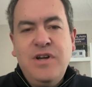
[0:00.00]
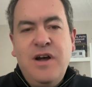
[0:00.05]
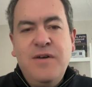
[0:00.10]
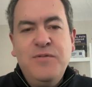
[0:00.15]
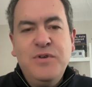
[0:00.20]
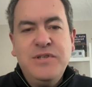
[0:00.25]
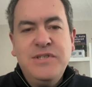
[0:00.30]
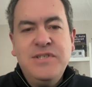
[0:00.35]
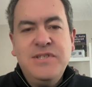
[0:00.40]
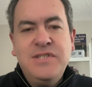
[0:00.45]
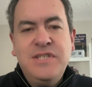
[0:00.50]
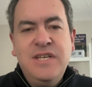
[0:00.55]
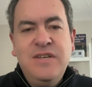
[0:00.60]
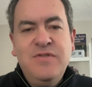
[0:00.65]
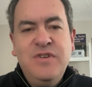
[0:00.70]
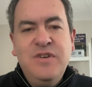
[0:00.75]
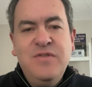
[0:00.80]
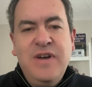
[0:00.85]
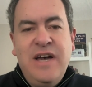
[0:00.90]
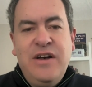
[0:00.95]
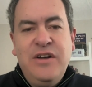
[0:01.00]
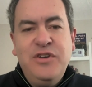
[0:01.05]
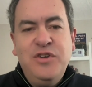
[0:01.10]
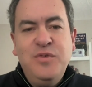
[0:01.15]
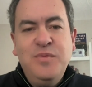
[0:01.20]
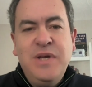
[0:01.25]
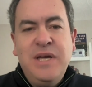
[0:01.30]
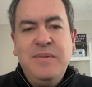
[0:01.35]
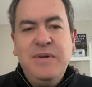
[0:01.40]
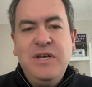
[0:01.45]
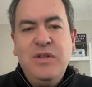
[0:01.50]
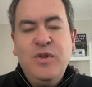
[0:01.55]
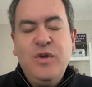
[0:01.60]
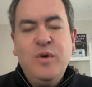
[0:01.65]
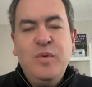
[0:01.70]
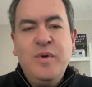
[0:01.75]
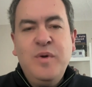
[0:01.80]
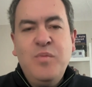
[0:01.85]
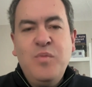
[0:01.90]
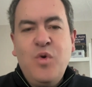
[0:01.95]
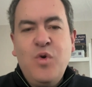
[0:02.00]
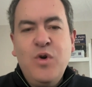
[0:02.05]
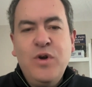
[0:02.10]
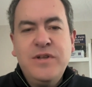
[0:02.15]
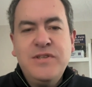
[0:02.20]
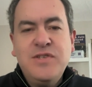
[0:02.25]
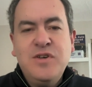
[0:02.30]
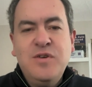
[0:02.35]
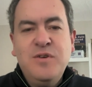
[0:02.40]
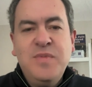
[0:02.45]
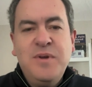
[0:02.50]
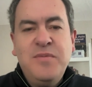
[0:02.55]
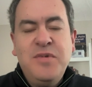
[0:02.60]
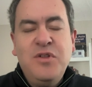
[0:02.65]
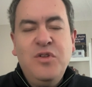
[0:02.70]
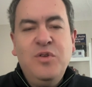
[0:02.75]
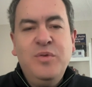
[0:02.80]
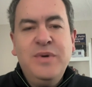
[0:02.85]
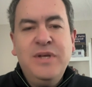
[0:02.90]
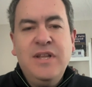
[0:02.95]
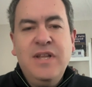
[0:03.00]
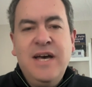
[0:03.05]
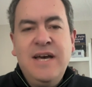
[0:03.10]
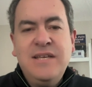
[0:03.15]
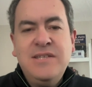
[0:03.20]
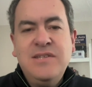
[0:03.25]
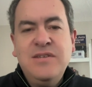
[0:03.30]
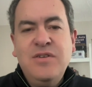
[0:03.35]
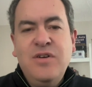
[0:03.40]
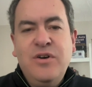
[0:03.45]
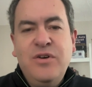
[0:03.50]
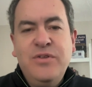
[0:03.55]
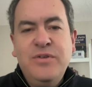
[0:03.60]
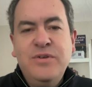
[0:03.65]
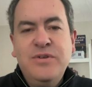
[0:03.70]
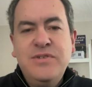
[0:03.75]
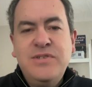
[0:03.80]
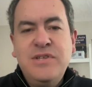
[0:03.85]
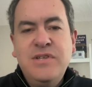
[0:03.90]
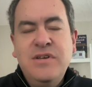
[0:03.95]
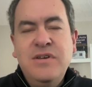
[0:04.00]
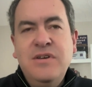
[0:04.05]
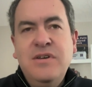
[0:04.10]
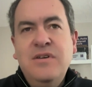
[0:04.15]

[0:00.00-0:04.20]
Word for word: conference's TV value, maybe a little bit more in some, maybe a little bit less in others.